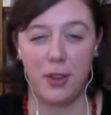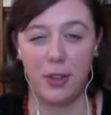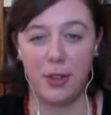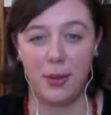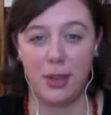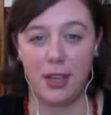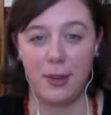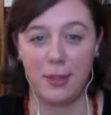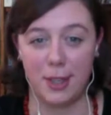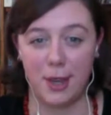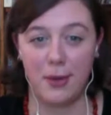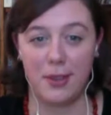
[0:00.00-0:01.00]
3 years
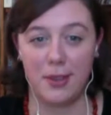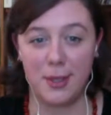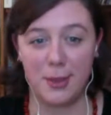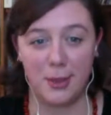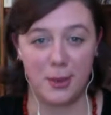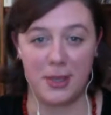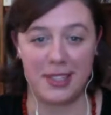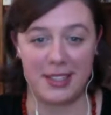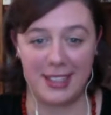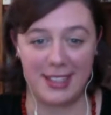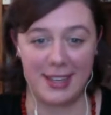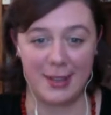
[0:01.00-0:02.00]
ago, and they're still dwindling down.